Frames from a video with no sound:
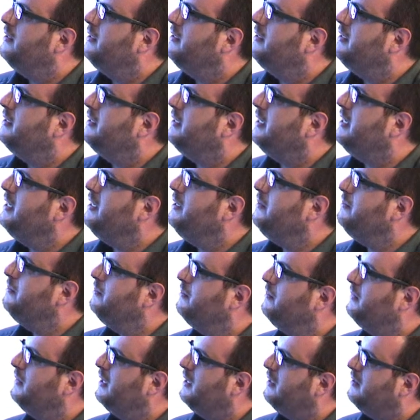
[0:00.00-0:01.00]
this
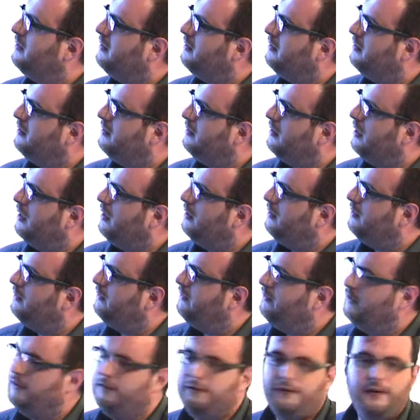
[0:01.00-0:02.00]
scheme that,
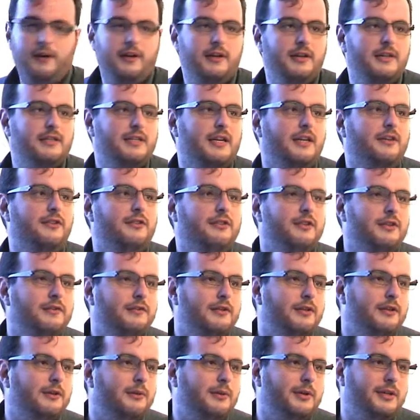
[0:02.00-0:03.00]
in fairness, I don't
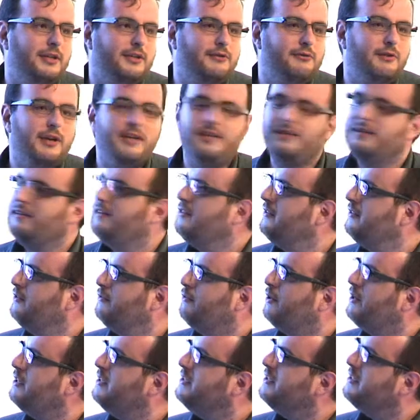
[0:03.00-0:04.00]
even know where the
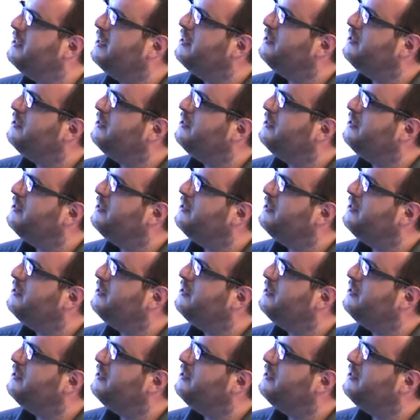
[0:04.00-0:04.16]
train